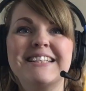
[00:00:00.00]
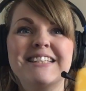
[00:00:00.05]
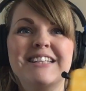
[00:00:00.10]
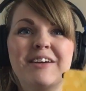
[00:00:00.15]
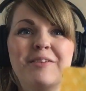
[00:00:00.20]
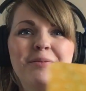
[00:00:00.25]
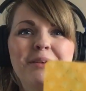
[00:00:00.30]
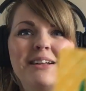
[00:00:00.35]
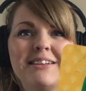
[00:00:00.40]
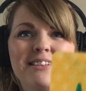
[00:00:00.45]

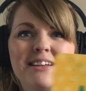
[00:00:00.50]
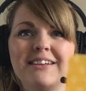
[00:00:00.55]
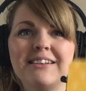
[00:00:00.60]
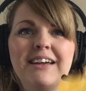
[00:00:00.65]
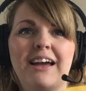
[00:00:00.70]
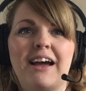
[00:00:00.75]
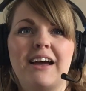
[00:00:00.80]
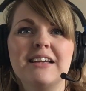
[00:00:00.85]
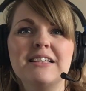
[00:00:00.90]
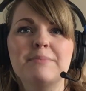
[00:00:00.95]
stuff. Well done,
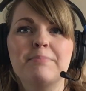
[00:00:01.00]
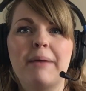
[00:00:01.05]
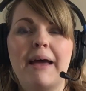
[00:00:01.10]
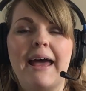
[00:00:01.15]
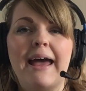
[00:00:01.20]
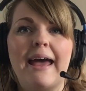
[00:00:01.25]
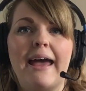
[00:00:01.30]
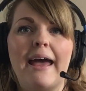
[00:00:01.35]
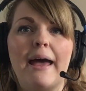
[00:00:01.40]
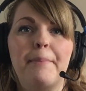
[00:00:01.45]
guys.
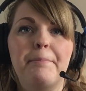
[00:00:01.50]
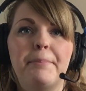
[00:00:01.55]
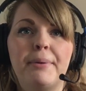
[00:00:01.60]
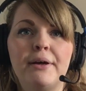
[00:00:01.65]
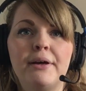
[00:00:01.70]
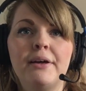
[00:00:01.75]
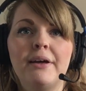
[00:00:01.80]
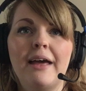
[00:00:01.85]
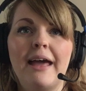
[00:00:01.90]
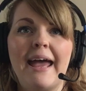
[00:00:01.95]
Pair.
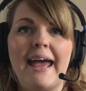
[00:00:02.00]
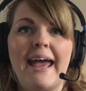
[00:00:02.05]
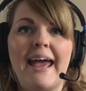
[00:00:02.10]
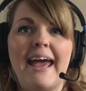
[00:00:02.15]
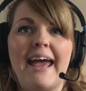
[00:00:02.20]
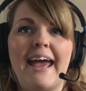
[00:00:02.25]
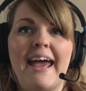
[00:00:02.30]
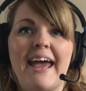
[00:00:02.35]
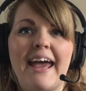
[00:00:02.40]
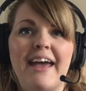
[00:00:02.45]

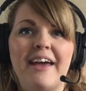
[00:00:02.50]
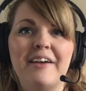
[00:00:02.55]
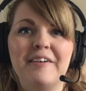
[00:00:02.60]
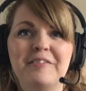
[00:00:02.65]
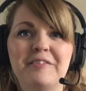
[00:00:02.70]
Air.